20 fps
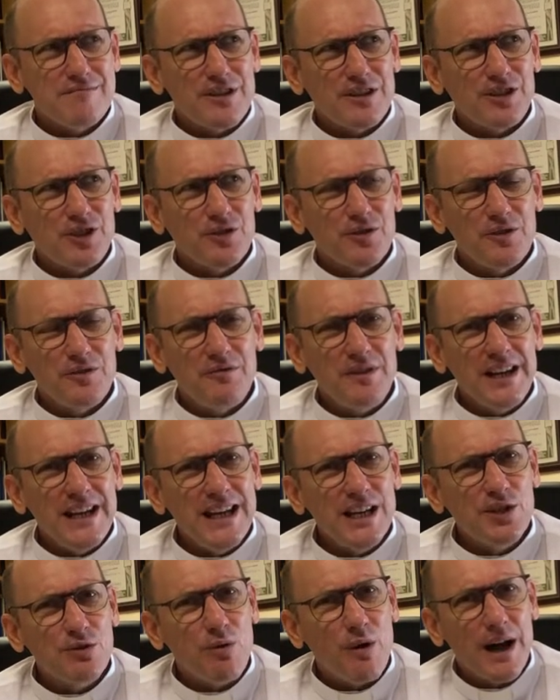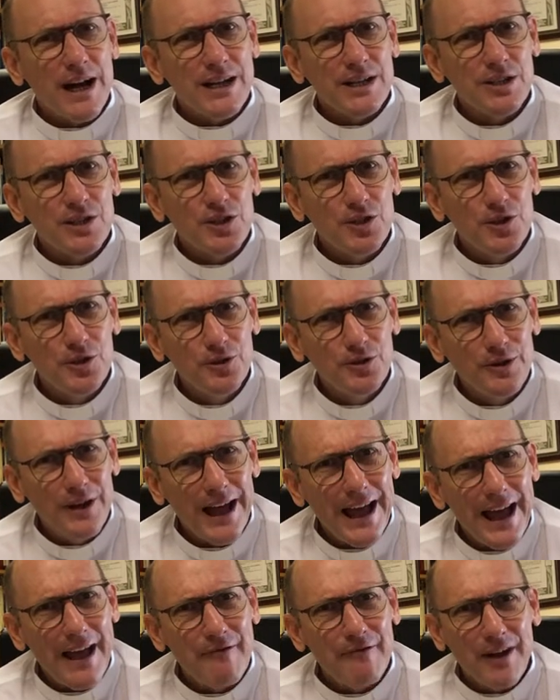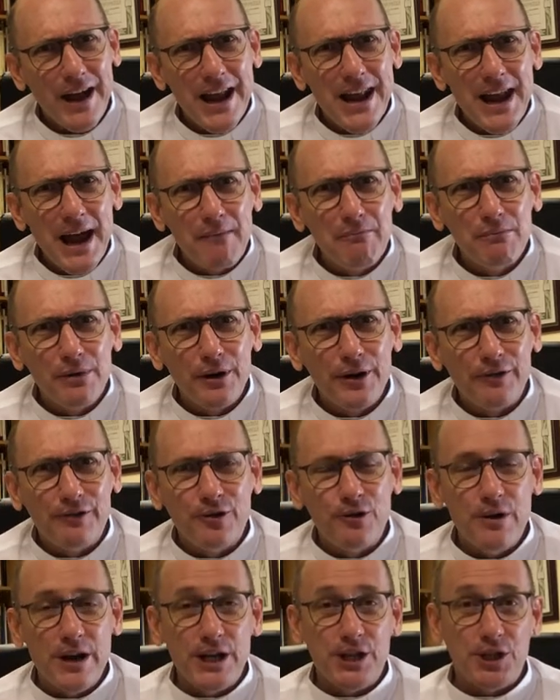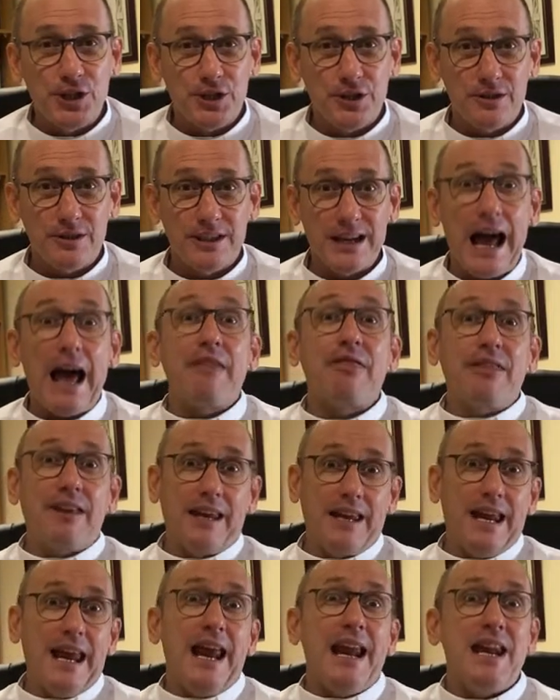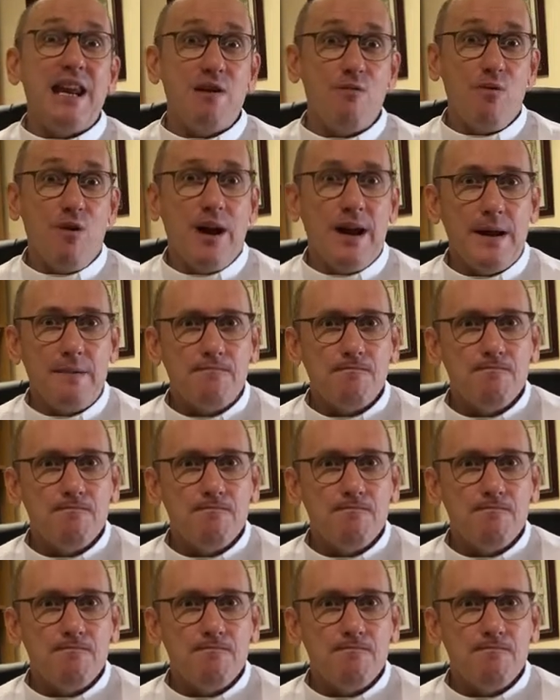sort of leads one to have a number of questions, I think, anyway.